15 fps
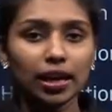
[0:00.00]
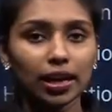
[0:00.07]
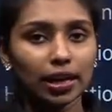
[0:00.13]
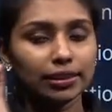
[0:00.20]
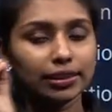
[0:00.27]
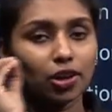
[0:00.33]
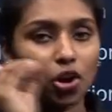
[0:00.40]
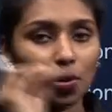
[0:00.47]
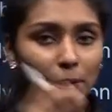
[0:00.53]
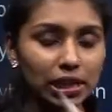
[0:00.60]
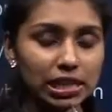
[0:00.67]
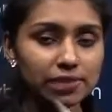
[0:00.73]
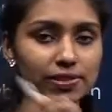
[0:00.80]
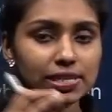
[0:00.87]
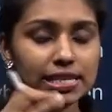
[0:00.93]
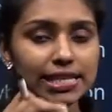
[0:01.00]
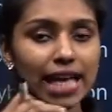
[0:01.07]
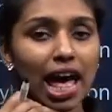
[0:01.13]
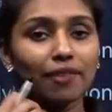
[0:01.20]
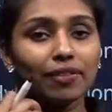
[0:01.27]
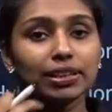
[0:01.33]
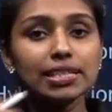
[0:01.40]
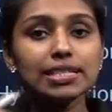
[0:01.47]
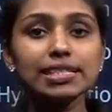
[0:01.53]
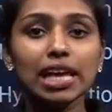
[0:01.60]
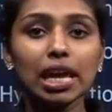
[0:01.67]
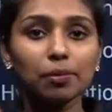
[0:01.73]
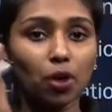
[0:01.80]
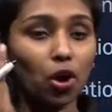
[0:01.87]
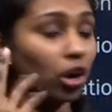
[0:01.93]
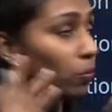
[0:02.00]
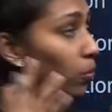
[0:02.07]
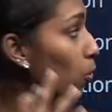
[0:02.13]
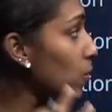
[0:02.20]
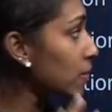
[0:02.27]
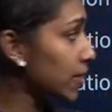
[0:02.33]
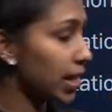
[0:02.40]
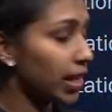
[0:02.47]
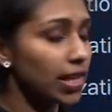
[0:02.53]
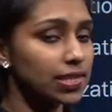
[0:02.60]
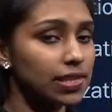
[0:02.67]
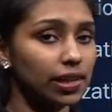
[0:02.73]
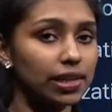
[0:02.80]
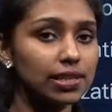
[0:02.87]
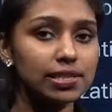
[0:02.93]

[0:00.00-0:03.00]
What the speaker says: the orbitals which is having the same almost energy, right?